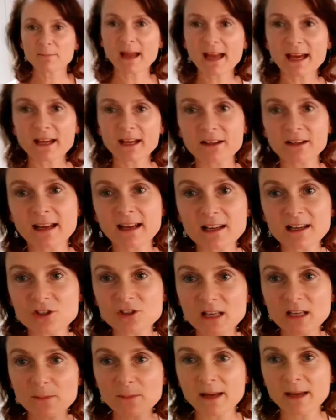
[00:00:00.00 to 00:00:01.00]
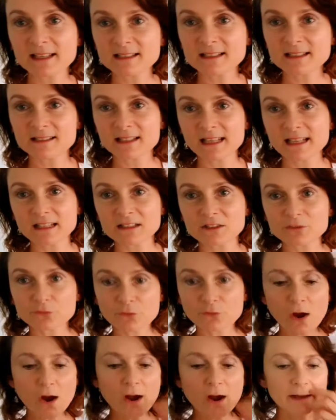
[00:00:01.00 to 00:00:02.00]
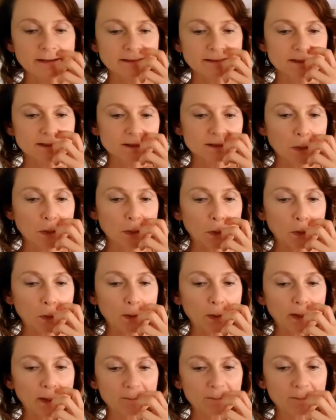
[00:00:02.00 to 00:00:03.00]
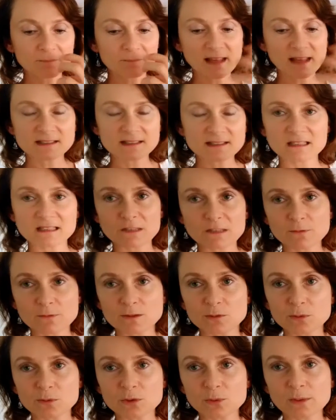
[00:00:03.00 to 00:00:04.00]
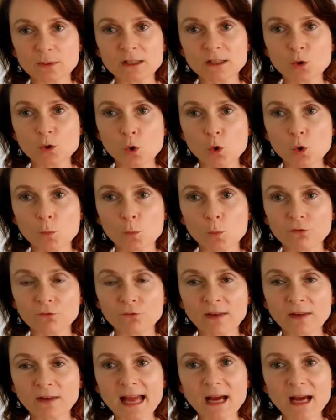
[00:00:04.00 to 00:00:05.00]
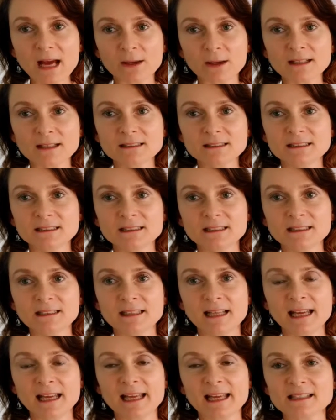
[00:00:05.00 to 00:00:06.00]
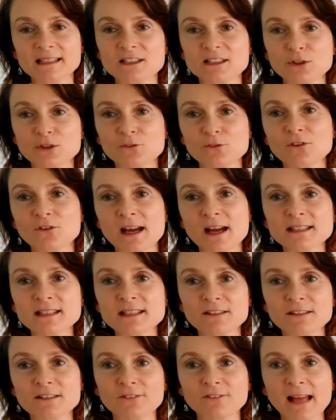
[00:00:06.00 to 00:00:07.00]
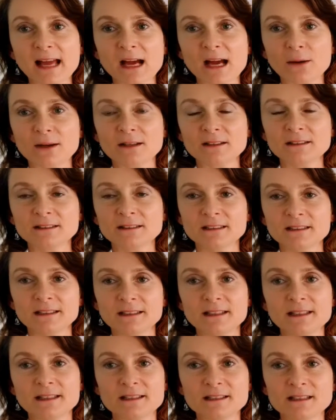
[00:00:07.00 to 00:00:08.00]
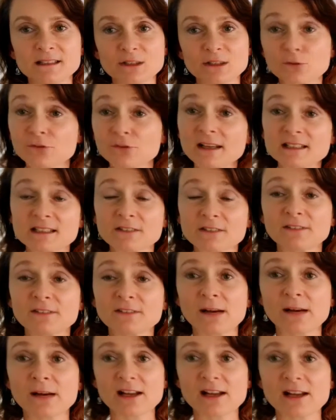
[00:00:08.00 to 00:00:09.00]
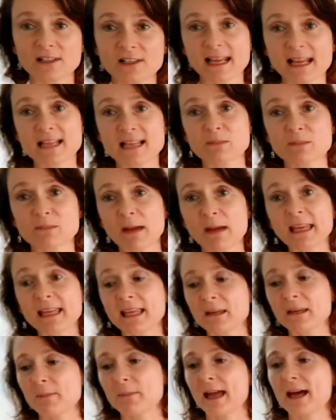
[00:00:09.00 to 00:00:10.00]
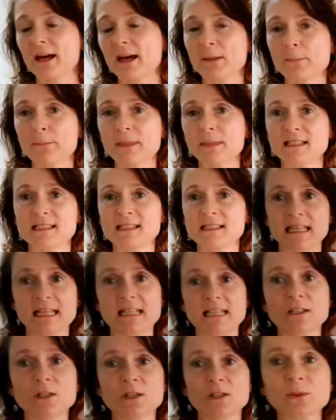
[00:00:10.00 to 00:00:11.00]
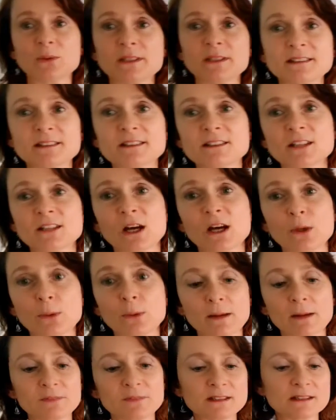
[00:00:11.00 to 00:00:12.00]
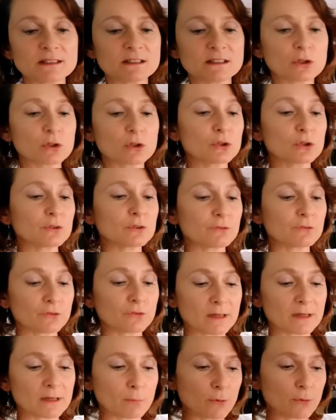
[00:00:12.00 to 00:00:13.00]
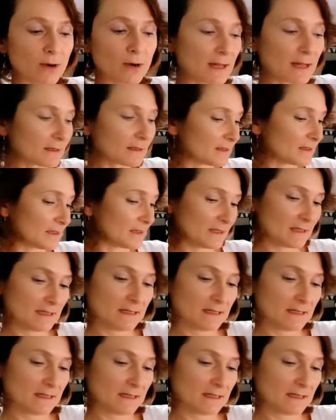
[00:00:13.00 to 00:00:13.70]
powder actually makes things rise, so that's the difference between normal flour and self-raising flour. Self-raising flour actually has baking powder mixed into it, so this is a gluten-free product.